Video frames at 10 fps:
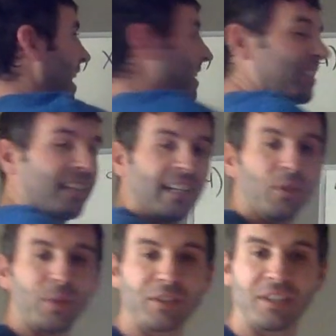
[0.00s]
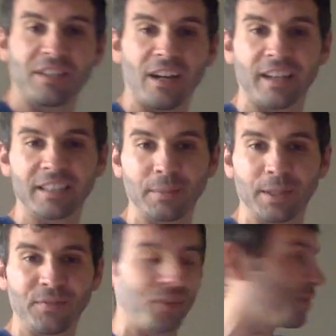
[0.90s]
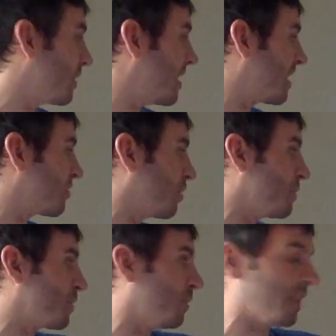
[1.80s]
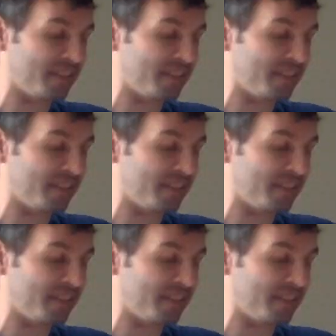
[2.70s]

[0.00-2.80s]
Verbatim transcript: X there, which is not to be confused with the X chromosome.